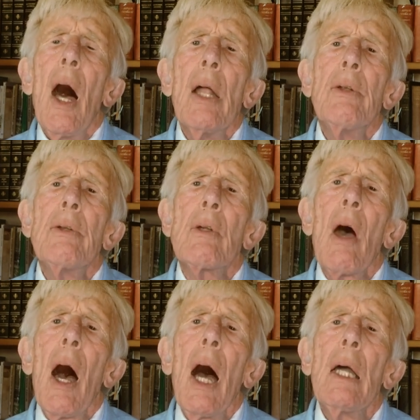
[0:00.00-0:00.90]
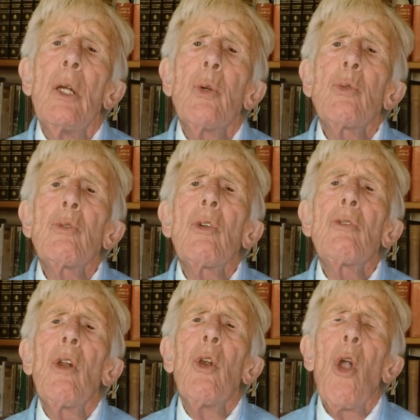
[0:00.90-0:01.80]
and I looked
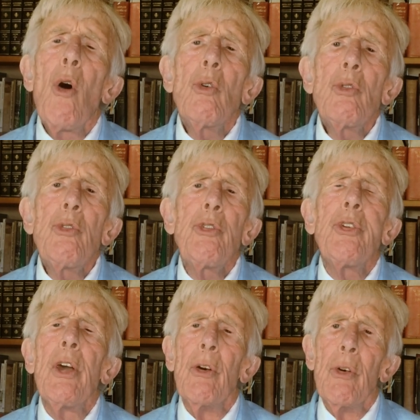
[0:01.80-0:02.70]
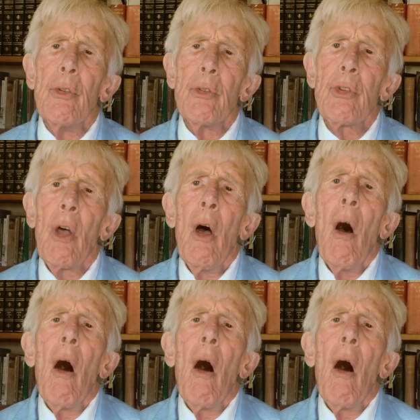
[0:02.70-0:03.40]
at a long series